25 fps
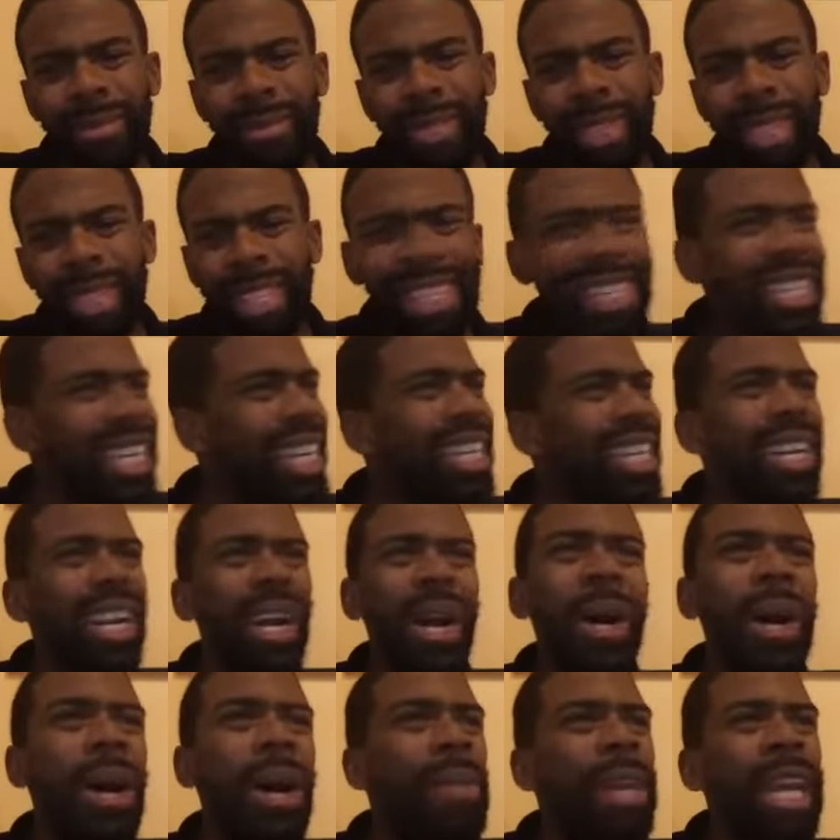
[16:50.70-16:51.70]
She, you
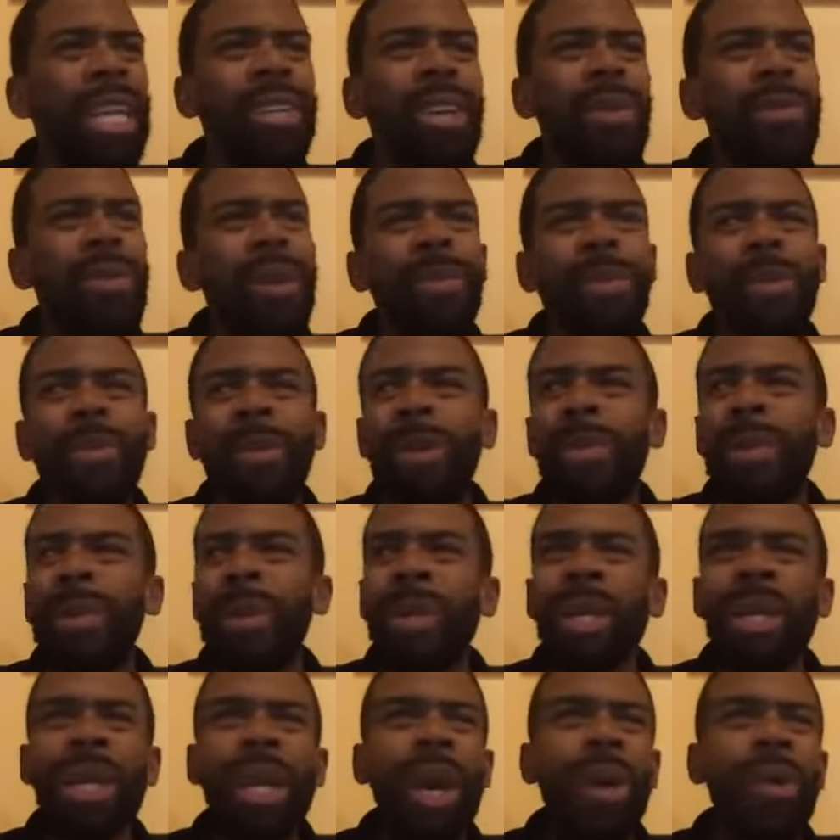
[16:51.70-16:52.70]
know, I mean, that's why people, when
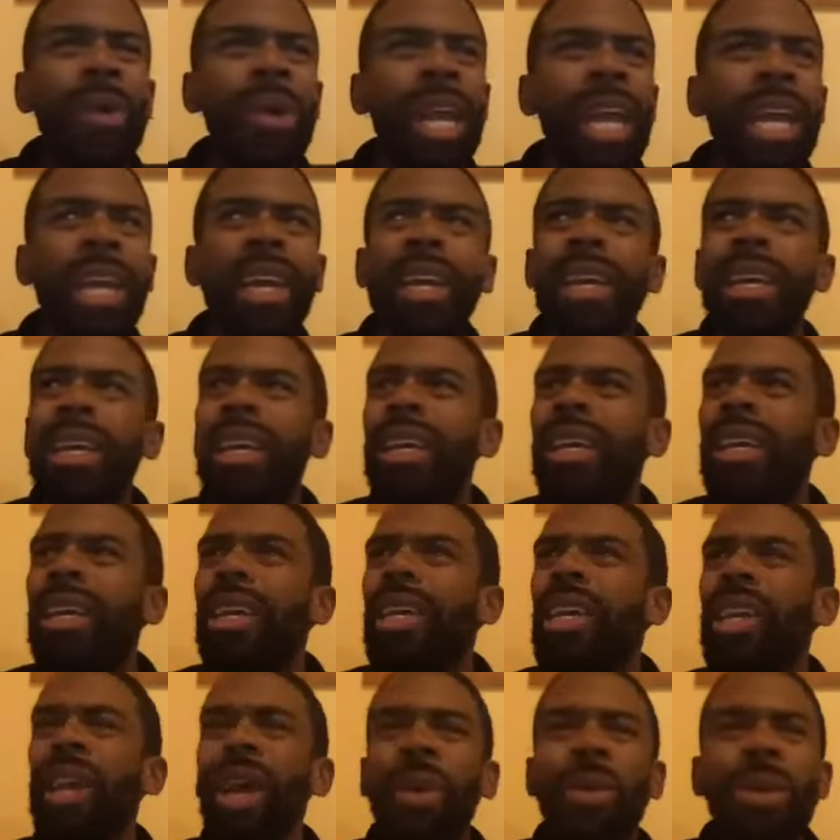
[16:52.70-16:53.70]
people, you know, when they,
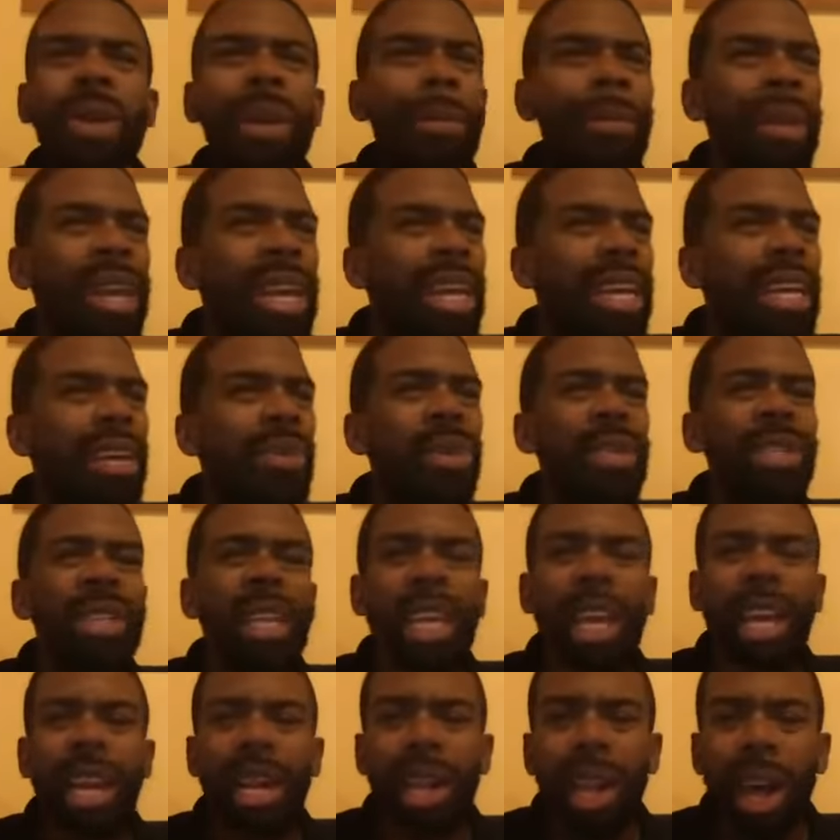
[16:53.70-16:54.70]
you know, when the media wants to
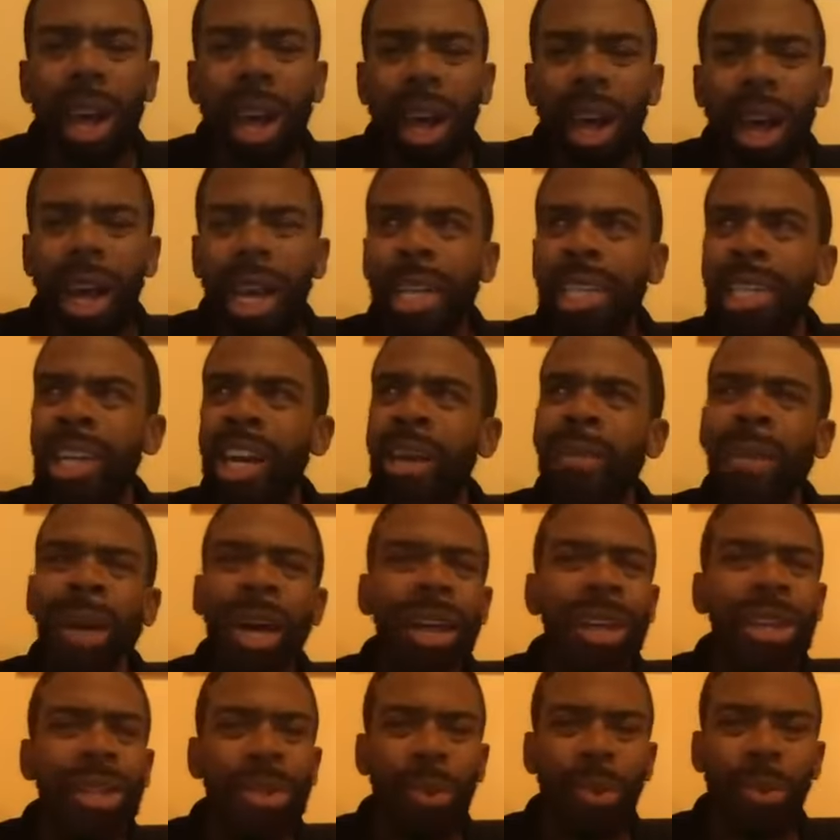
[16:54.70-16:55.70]
get along and talk about
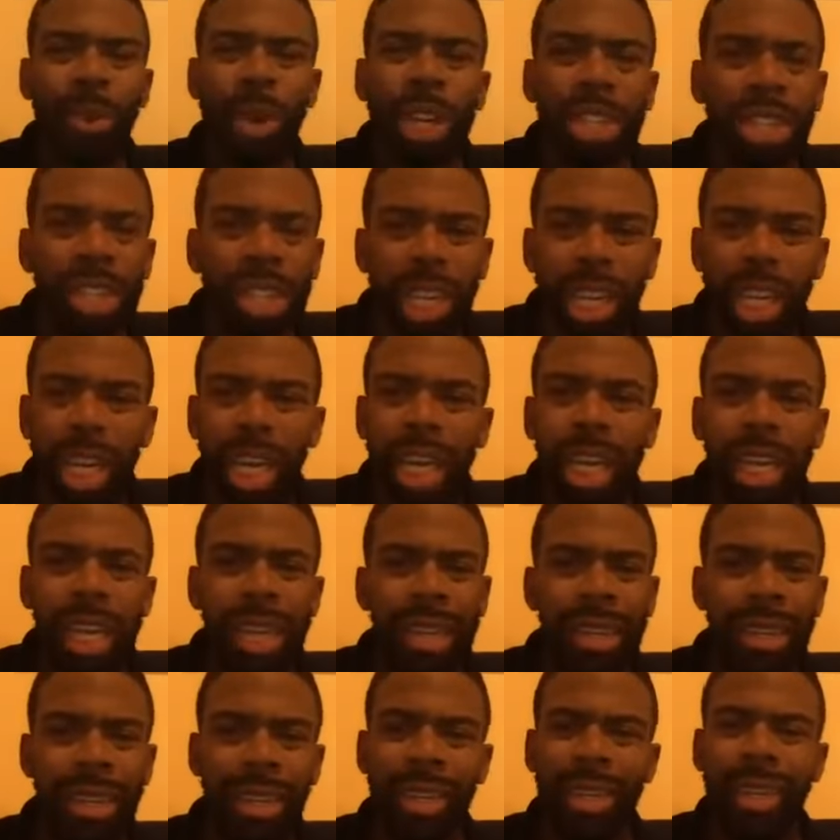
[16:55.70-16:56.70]
all this Russia and,
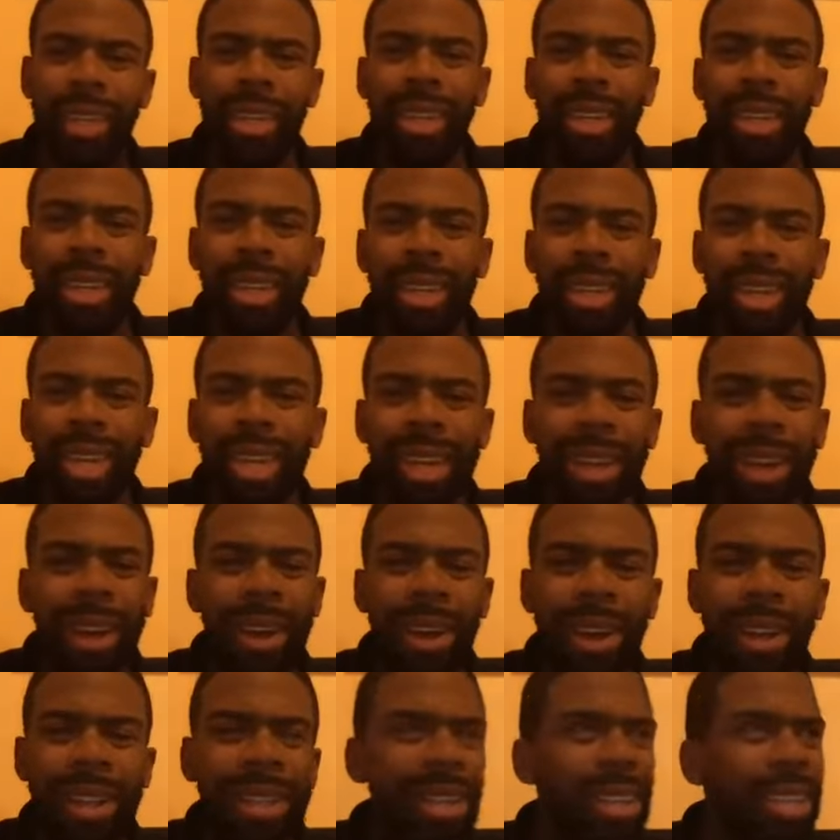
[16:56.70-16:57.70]
you know,
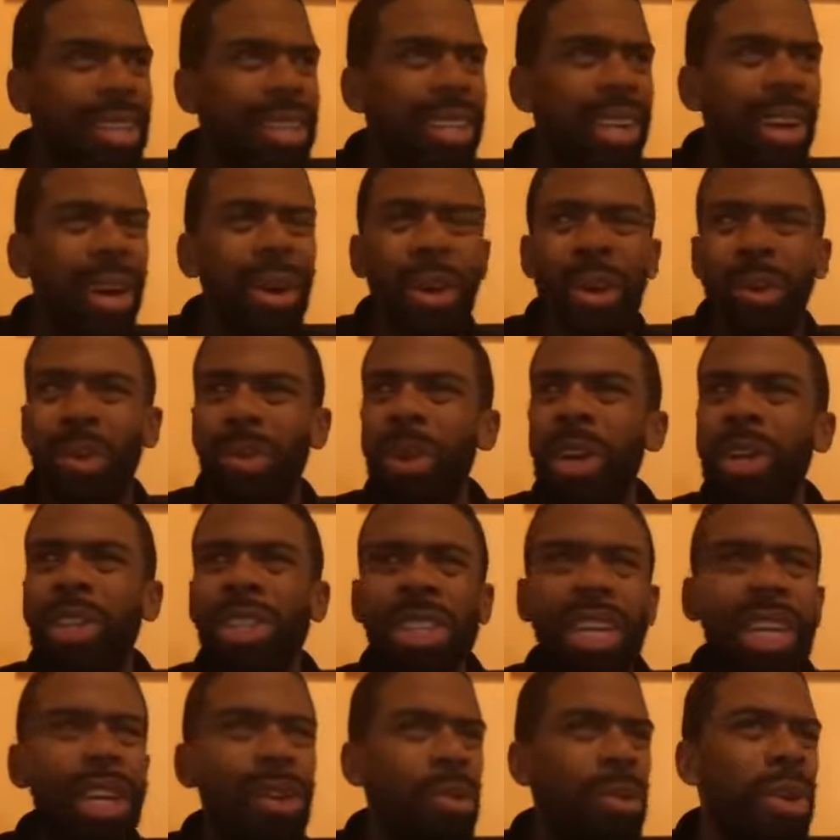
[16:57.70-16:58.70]
and, you know, and
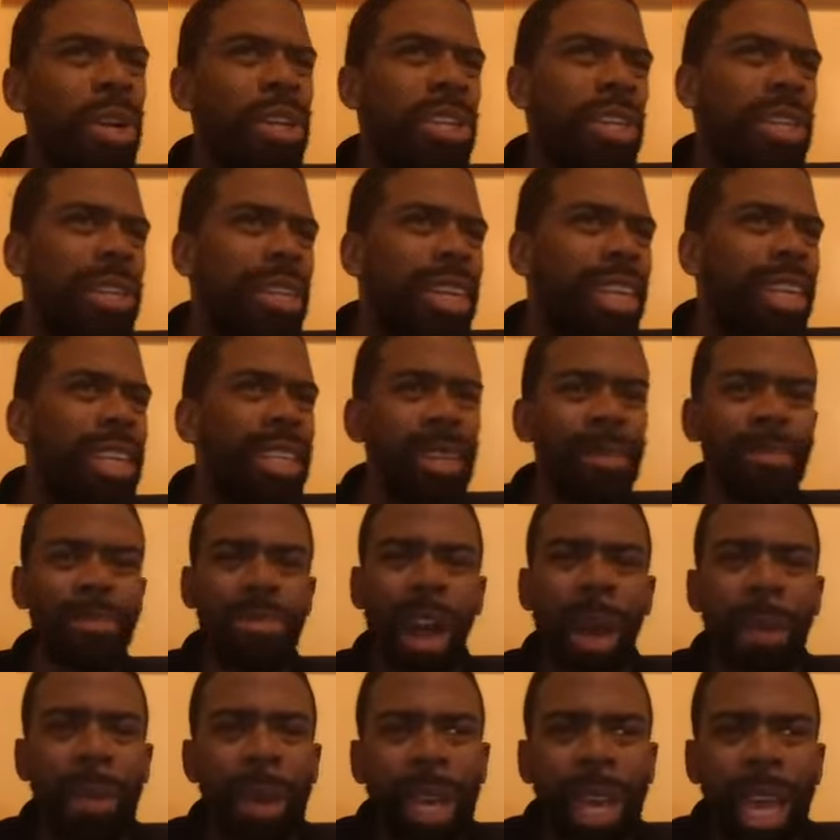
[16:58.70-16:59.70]
Russia, Russia this and
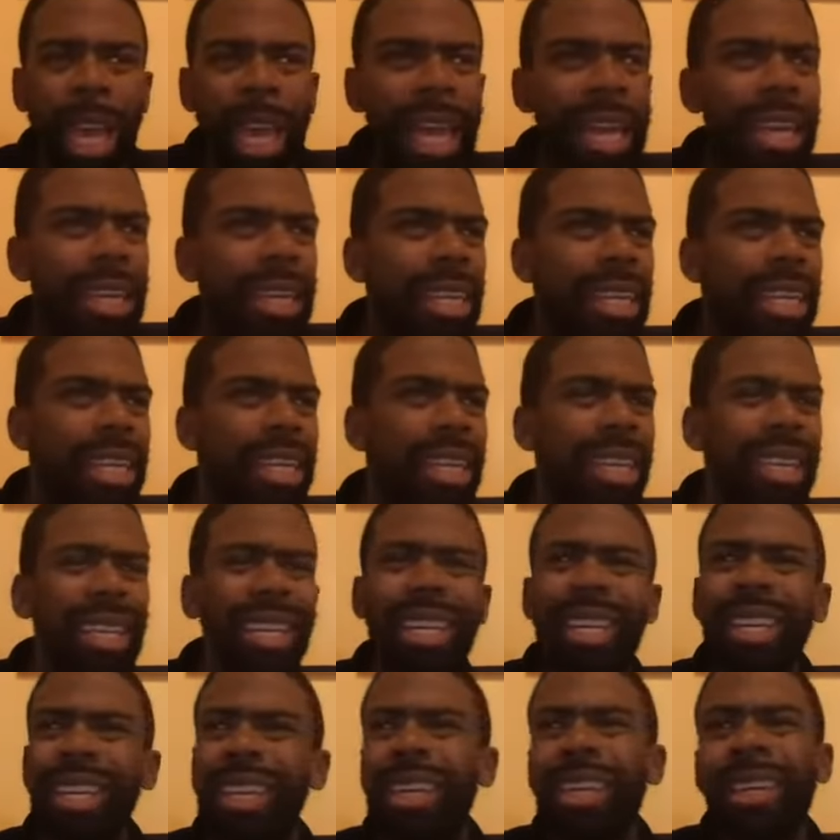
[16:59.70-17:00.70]
propaganda,
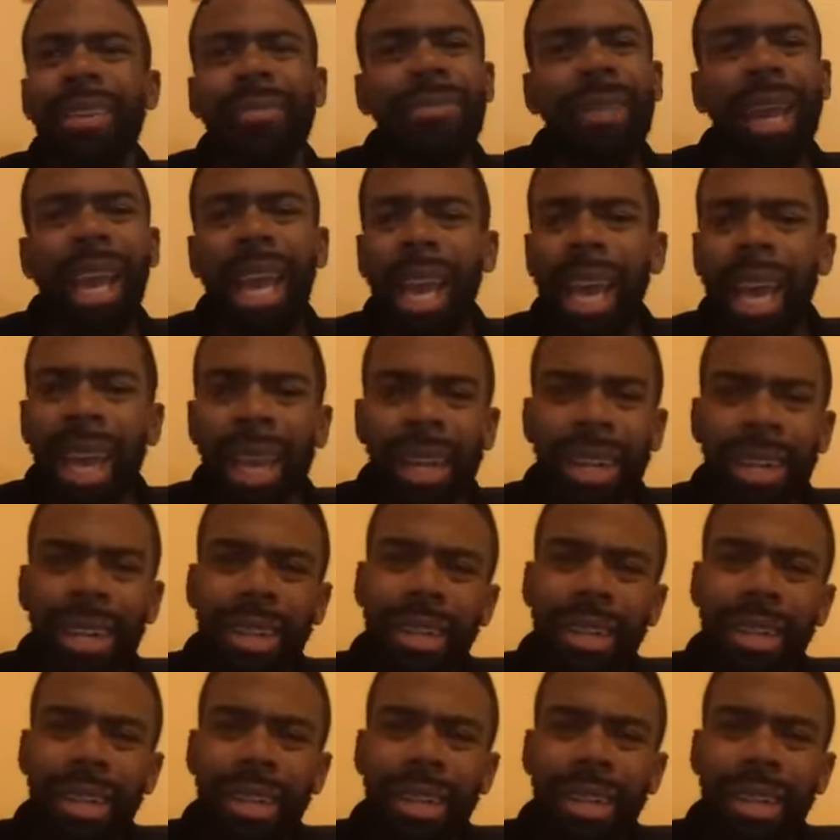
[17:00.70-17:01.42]
man,